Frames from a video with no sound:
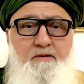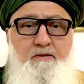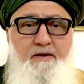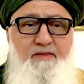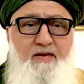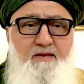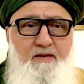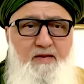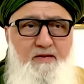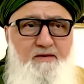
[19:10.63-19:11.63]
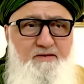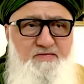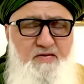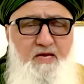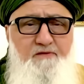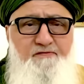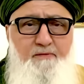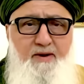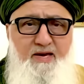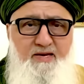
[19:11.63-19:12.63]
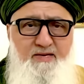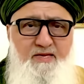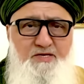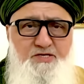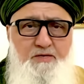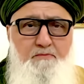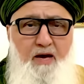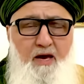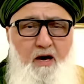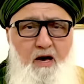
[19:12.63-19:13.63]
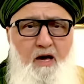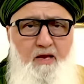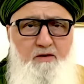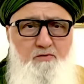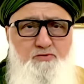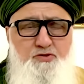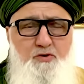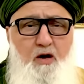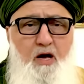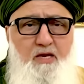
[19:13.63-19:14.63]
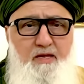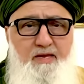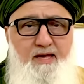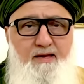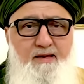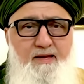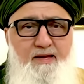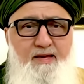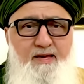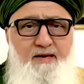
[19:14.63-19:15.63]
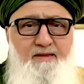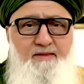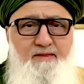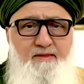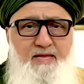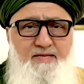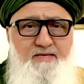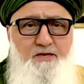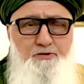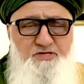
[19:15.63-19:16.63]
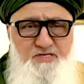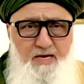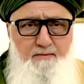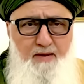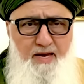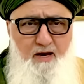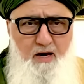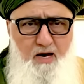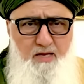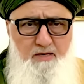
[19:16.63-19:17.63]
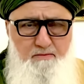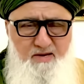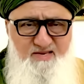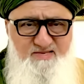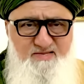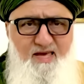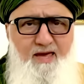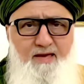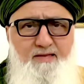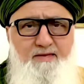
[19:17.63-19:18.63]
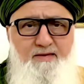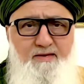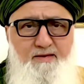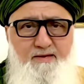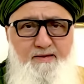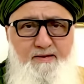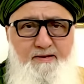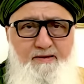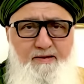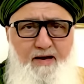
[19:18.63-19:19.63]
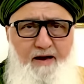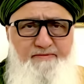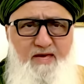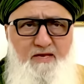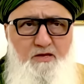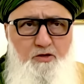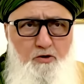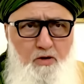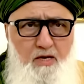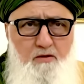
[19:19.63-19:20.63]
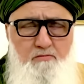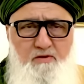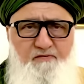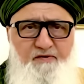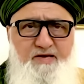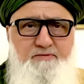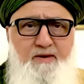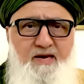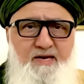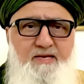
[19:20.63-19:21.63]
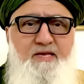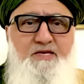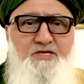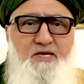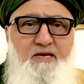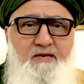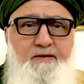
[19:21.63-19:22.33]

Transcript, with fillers: and that intercede for my condition, my hal, unzur halana, that you see my hal and my state and that you can only fix my condition.